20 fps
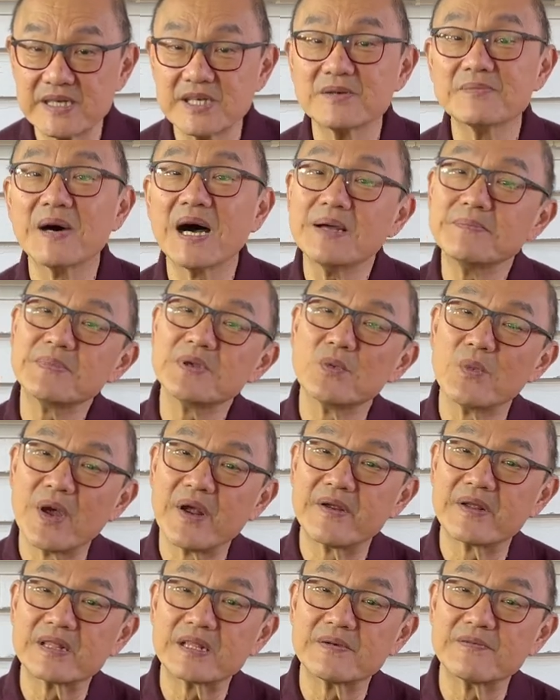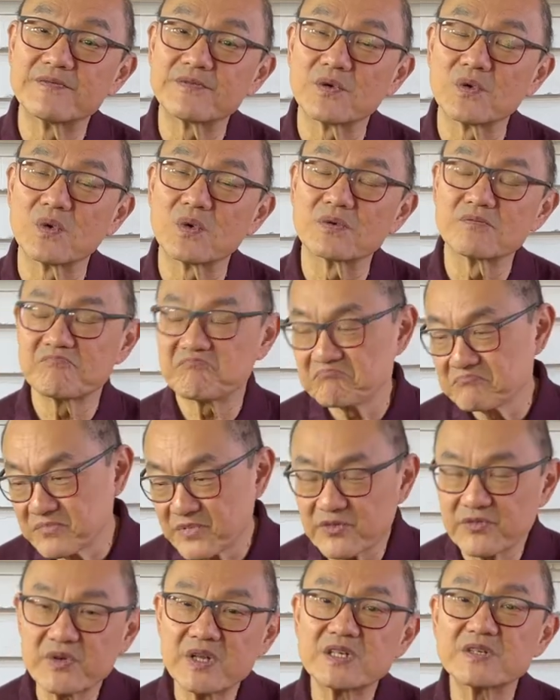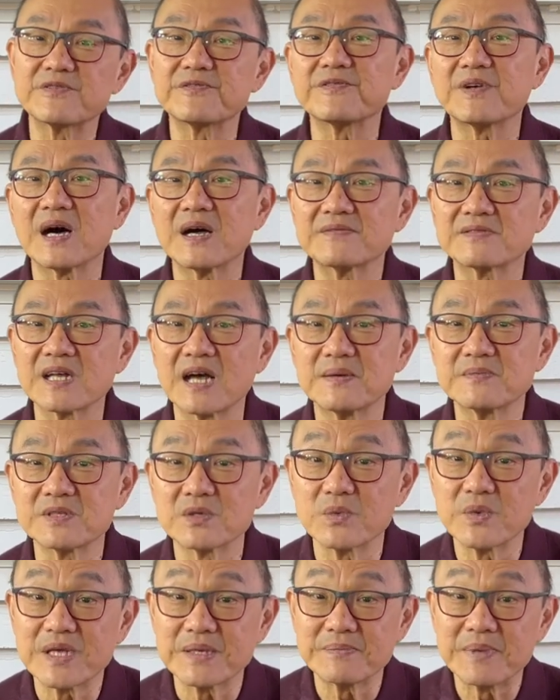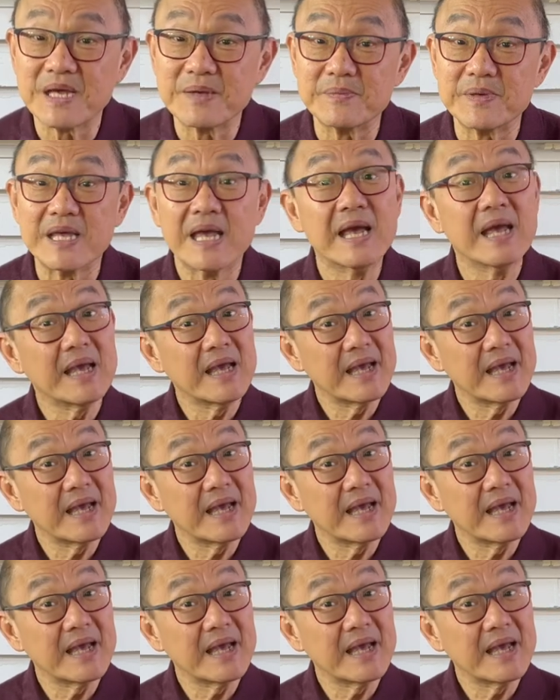you might be wearing them for three to five times a week maybe.